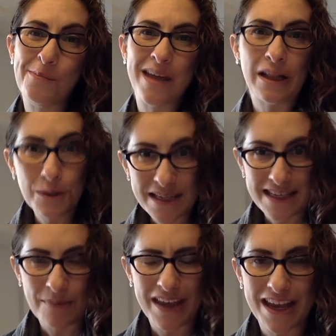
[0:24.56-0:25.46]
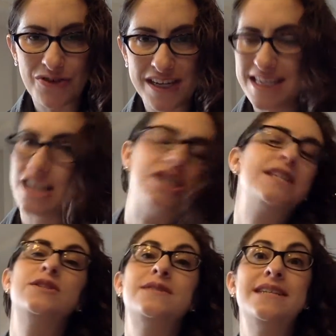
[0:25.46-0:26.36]
it loses something in
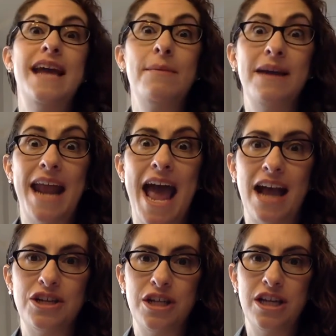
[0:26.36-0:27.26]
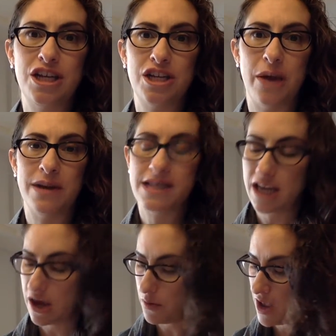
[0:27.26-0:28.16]
translation. So today I'm going to actually show it
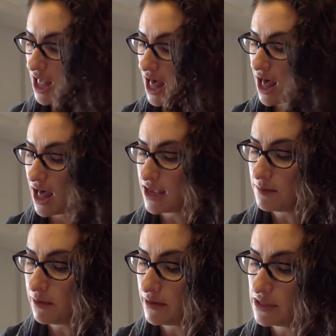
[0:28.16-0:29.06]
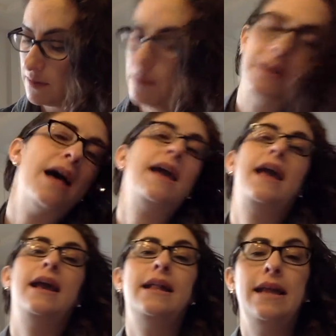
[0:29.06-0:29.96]
to you. I am going to be
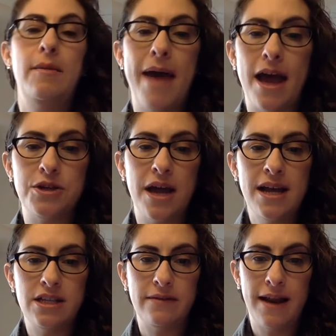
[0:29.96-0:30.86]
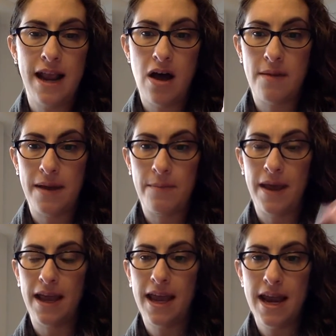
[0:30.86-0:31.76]
applying Cleopatra. It's already on my
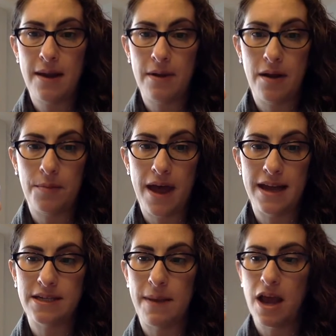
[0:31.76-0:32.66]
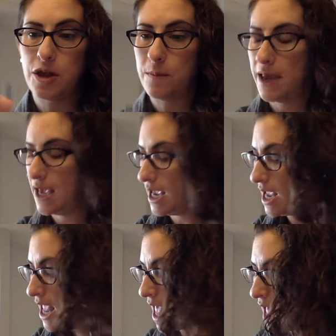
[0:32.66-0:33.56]
pinky and I'm going to apply it to my other
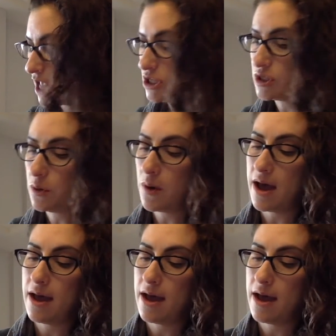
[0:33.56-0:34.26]
pinky. And so